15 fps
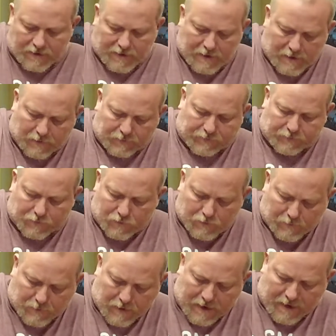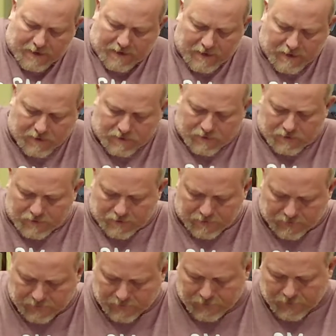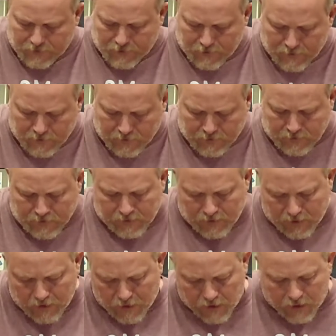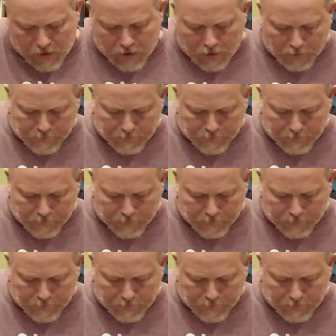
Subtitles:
down through them right here. Oh